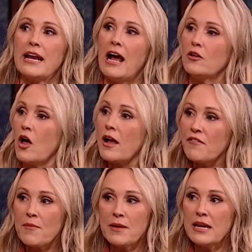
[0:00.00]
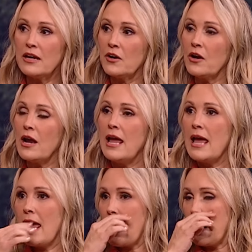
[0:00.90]
at, how long have I been here?
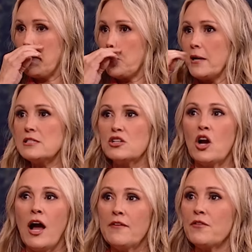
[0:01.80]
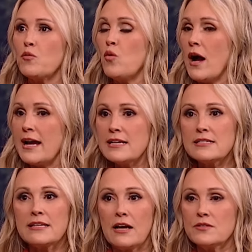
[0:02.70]
And praise God for
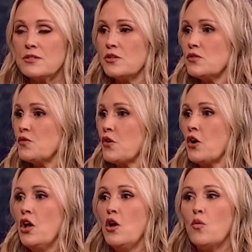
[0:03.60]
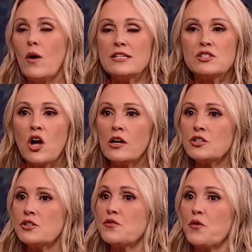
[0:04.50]
wise counselors, for wise
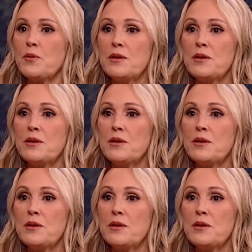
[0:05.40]
doctors, for